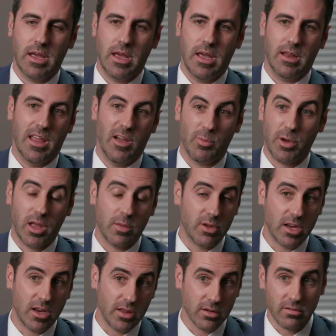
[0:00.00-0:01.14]
and that would probably be
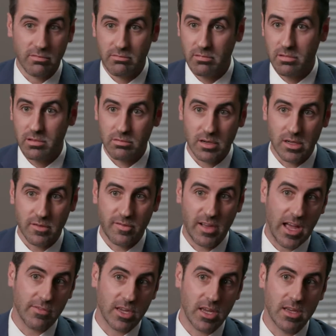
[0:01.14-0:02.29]
another 3 to
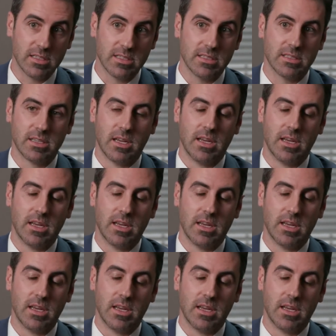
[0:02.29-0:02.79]
5 cases.